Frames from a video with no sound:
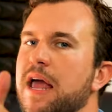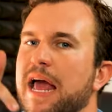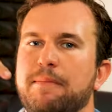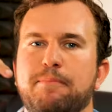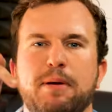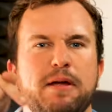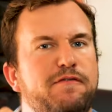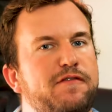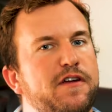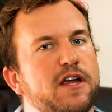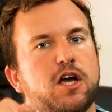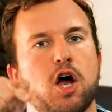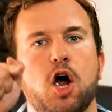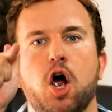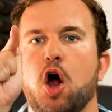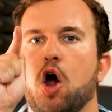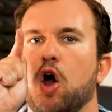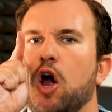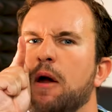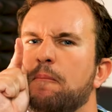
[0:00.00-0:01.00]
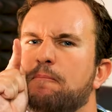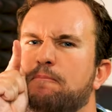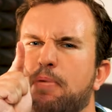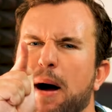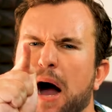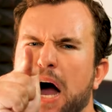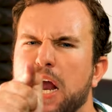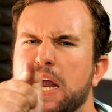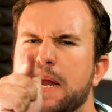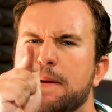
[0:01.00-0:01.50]
and Benfica are
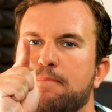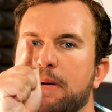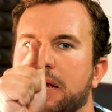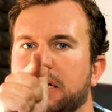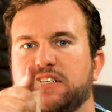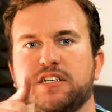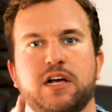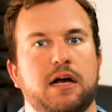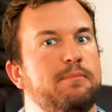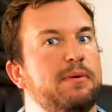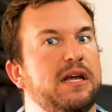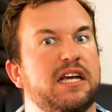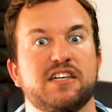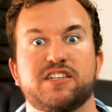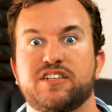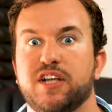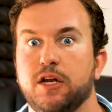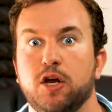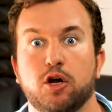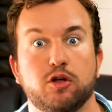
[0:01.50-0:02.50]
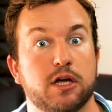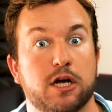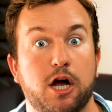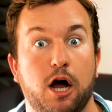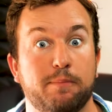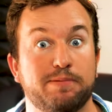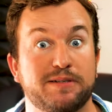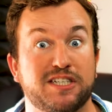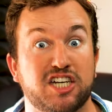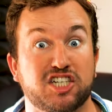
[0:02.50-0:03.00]
buying big time because they know the
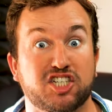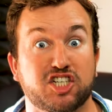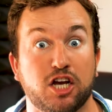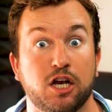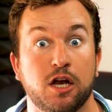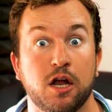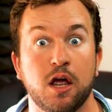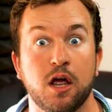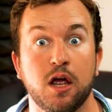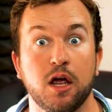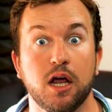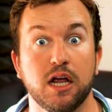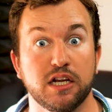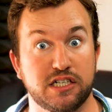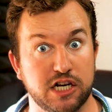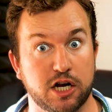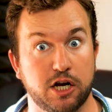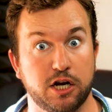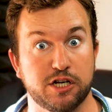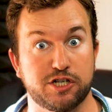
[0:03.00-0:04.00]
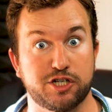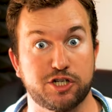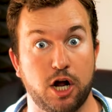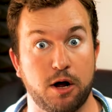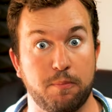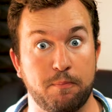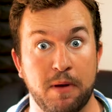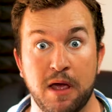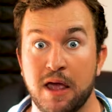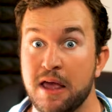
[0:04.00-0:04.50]
competition isn't going to
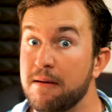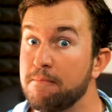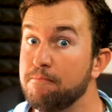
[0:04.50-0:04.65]
stop.